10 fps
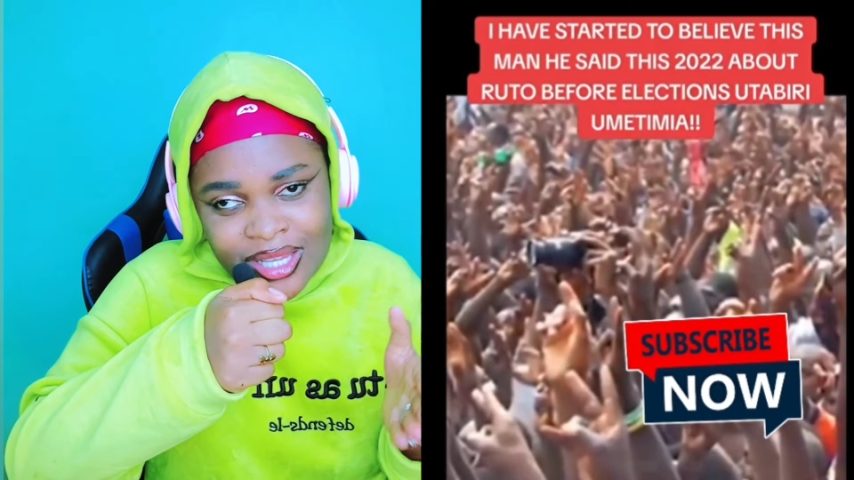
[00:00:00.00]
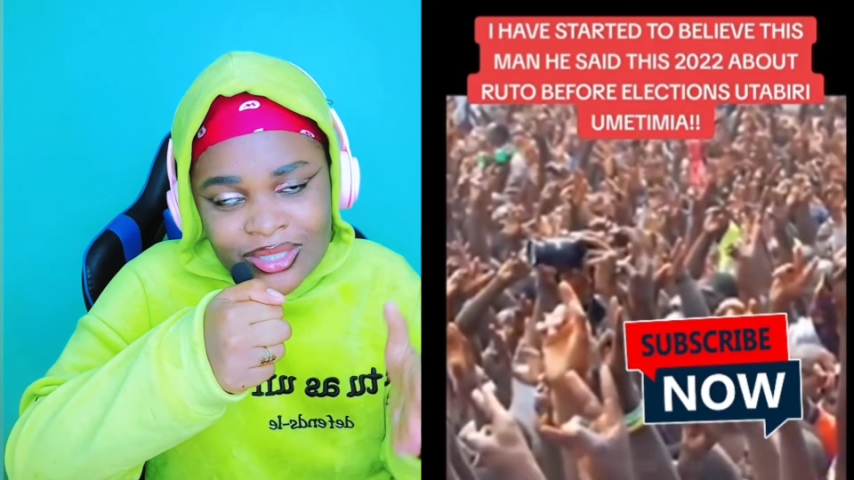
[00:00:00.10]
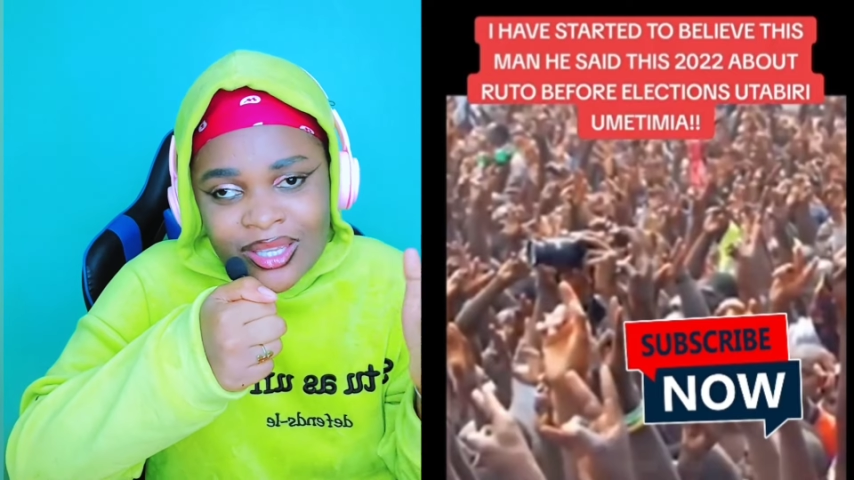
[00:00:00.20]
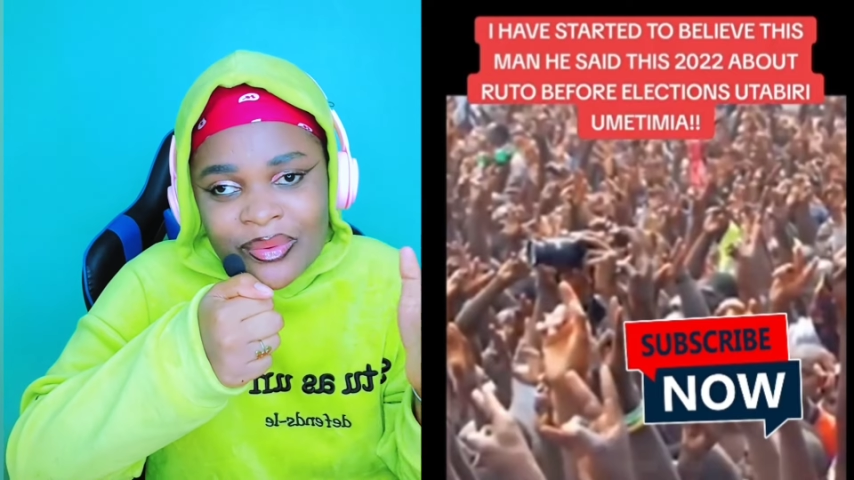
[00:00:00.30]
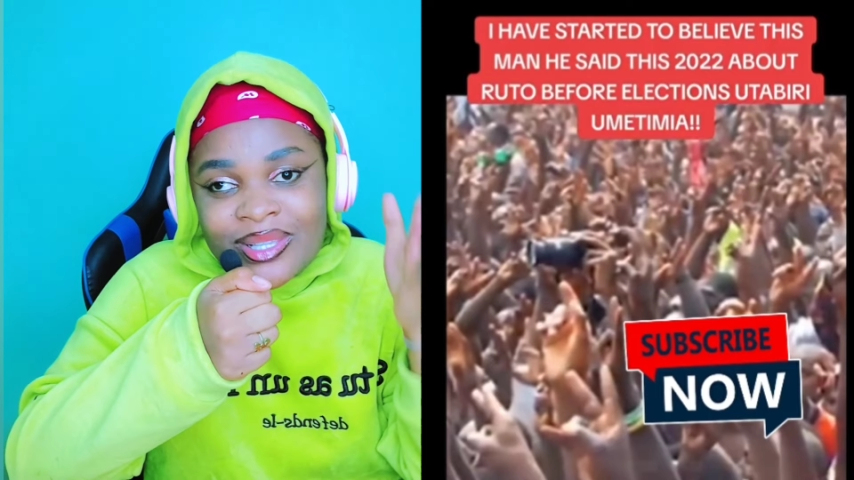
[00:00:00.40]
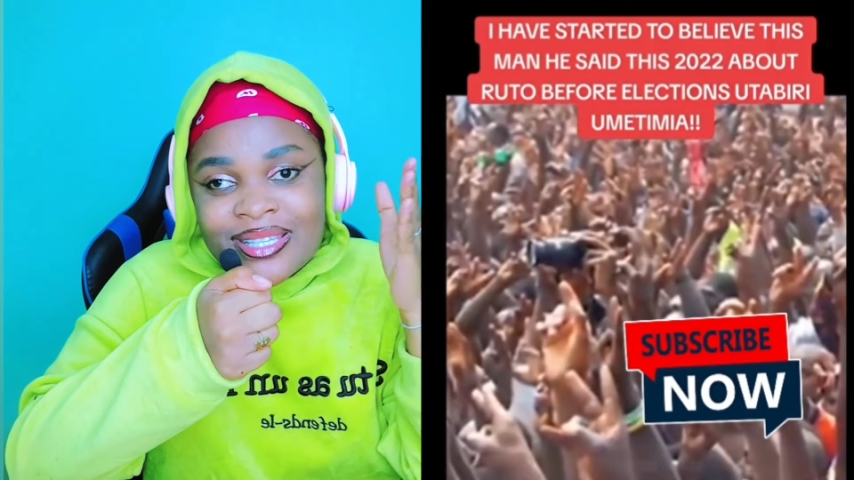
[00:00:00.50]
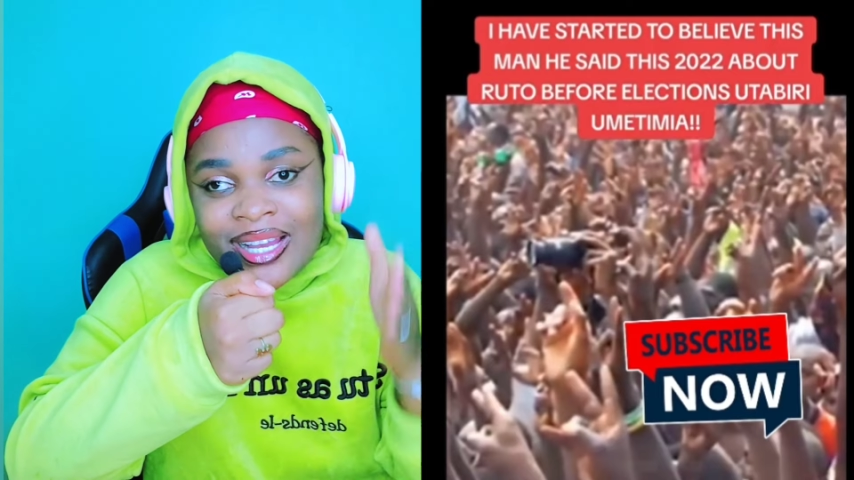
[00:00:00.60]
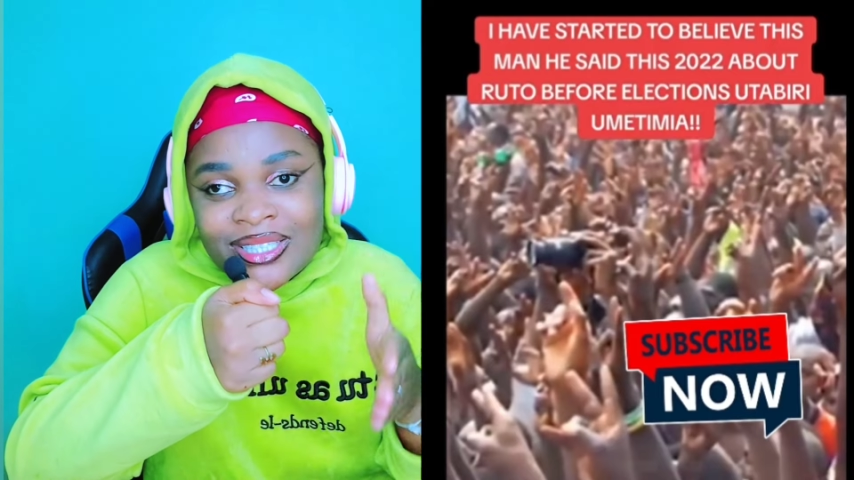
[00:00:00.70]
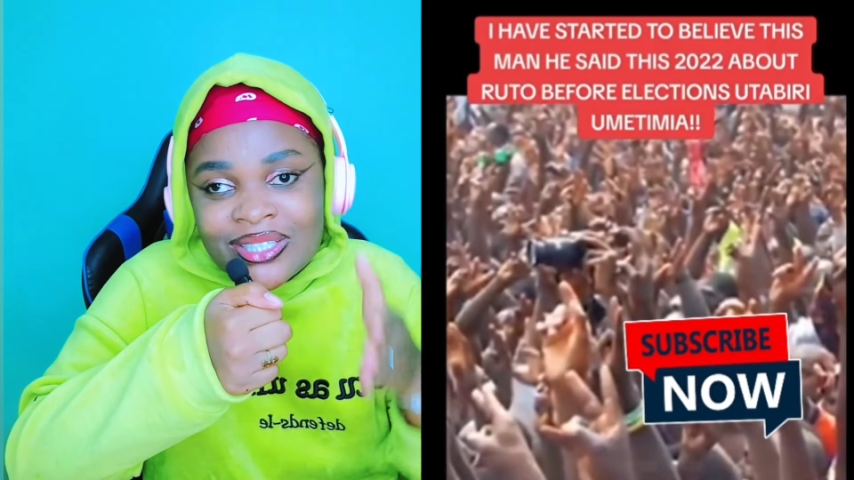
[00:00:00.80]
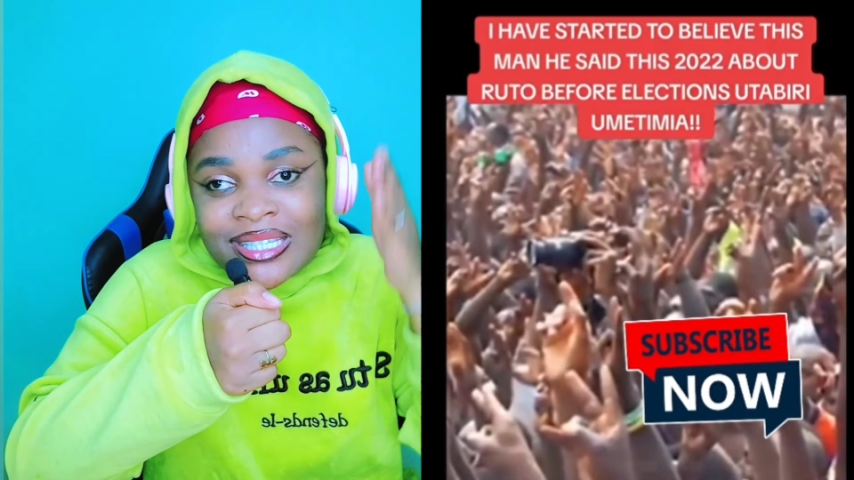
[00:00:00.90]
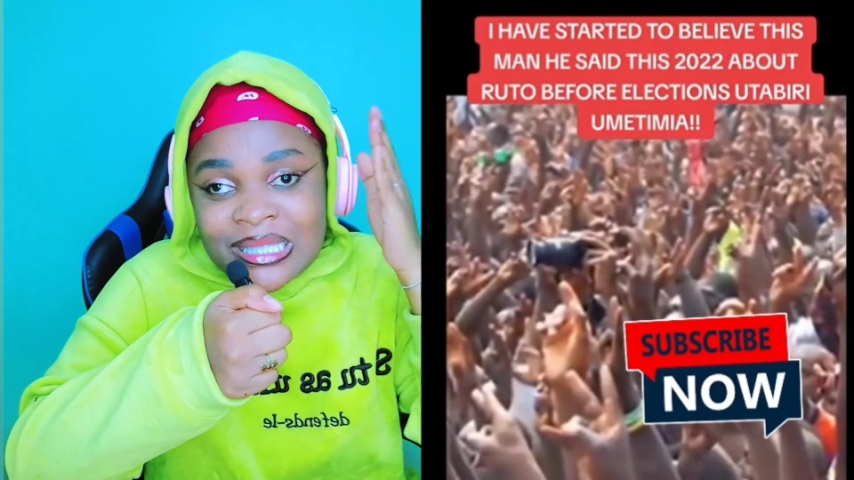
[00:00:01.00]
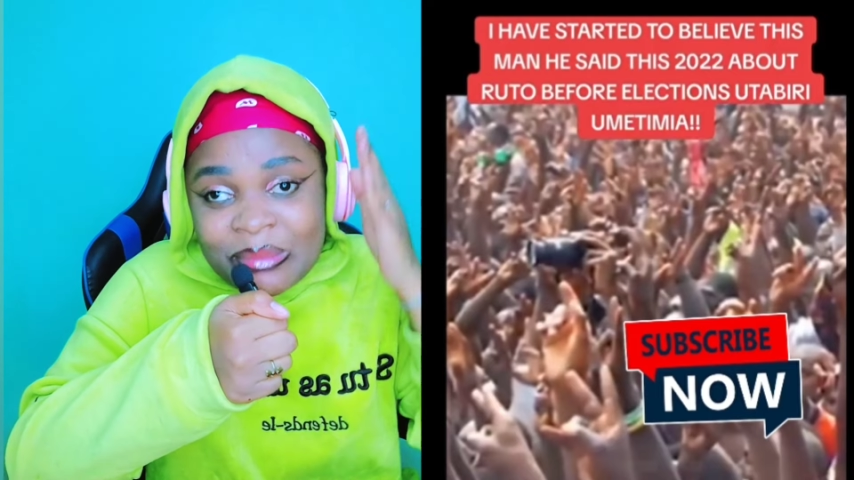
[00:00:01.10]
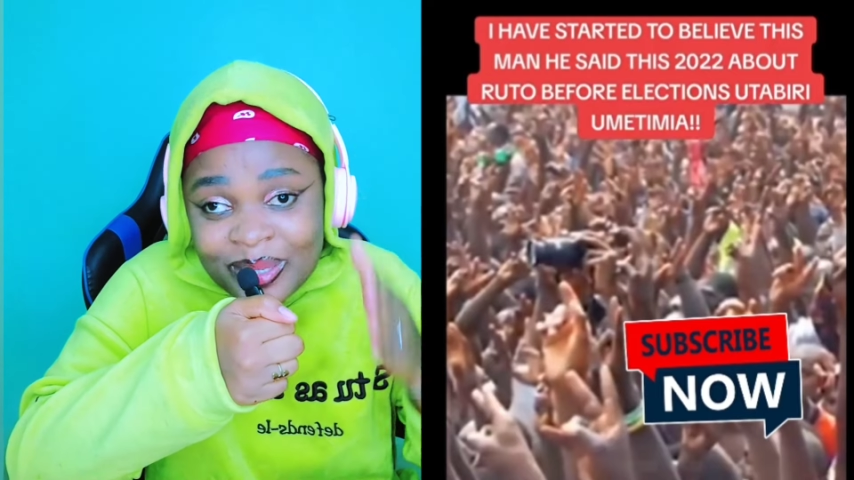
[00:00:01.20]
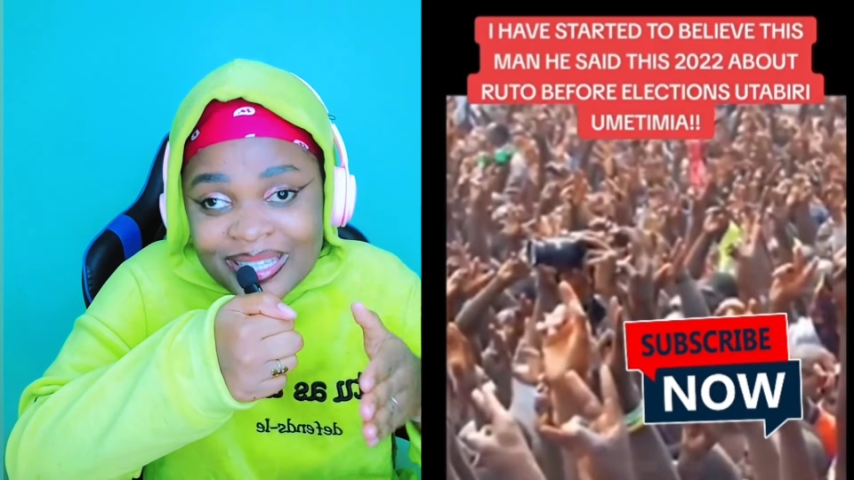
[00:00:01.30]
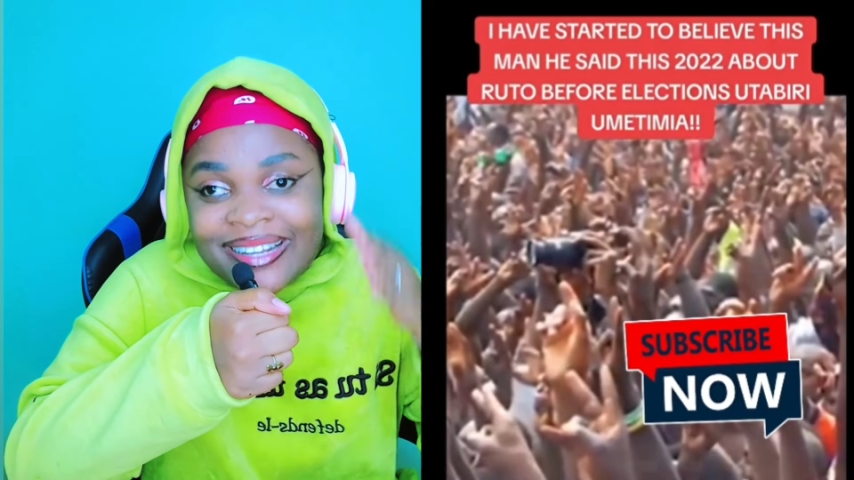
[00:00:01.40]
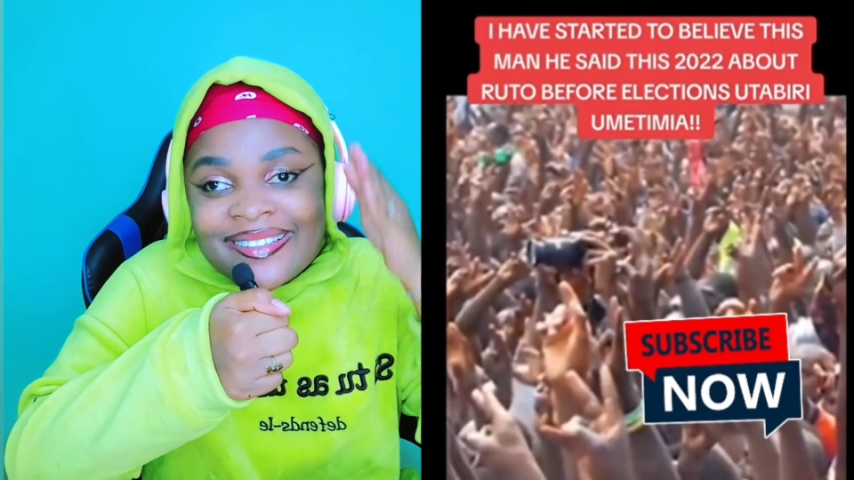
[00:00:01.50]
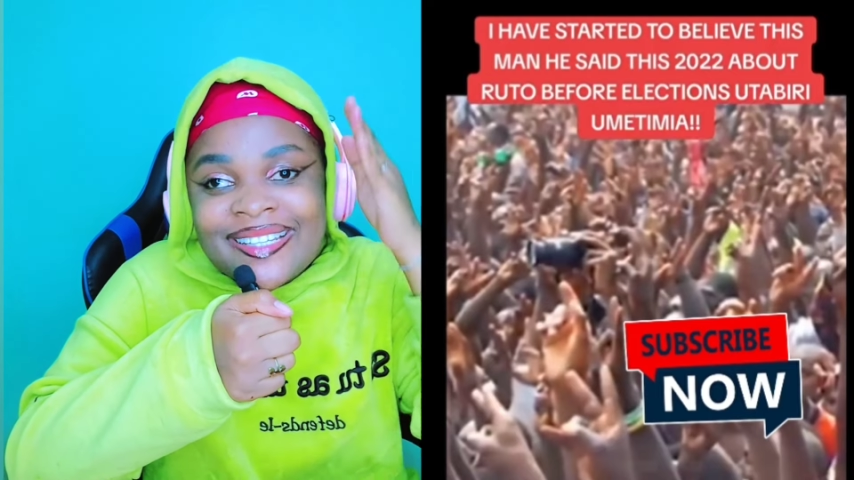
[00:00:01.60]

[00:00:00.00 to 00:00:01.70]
So he was actually speaking